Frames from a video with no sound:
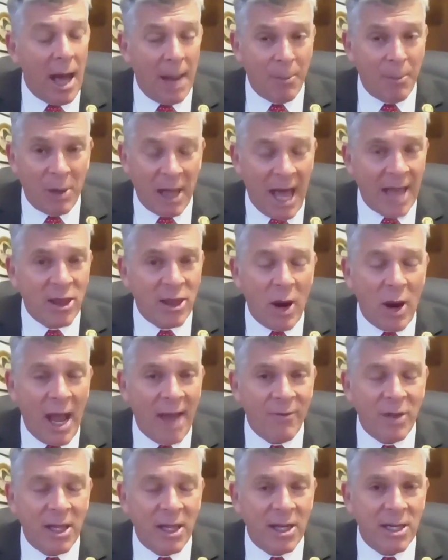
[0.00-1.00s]
I'm glad they're
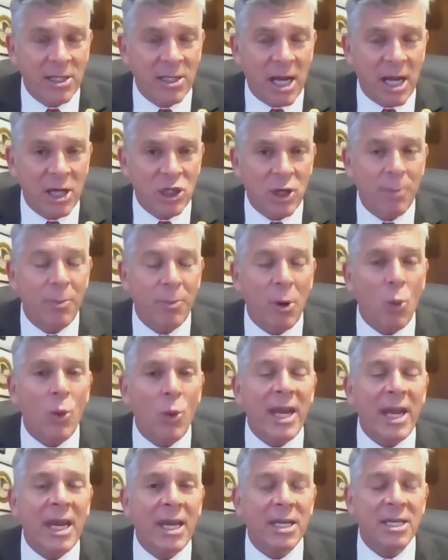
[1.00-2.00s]
having the discussion, but
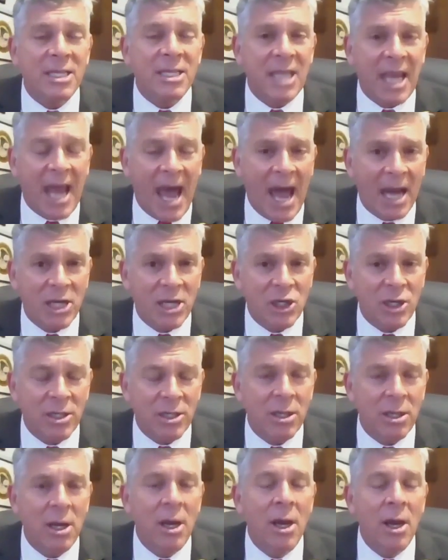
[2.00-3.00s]
we need to see
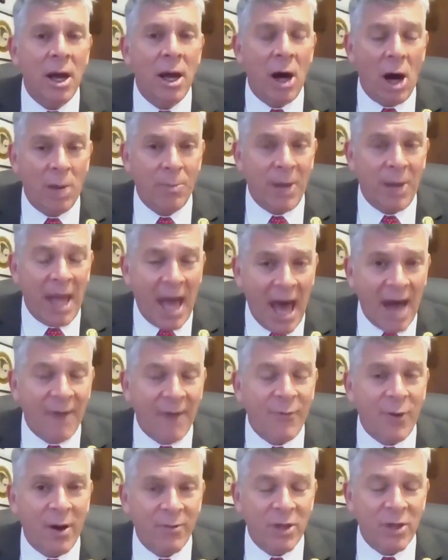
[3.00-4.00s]
action on
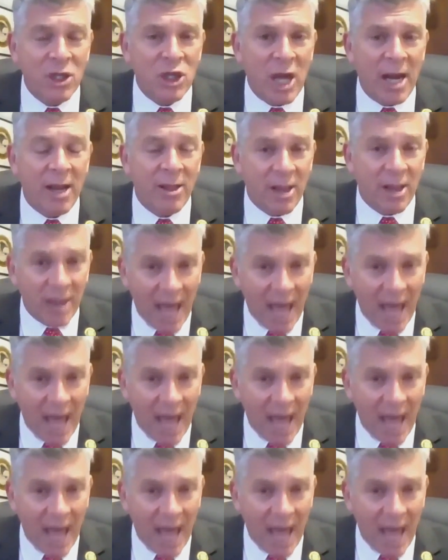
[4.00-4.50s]
behalf of the China.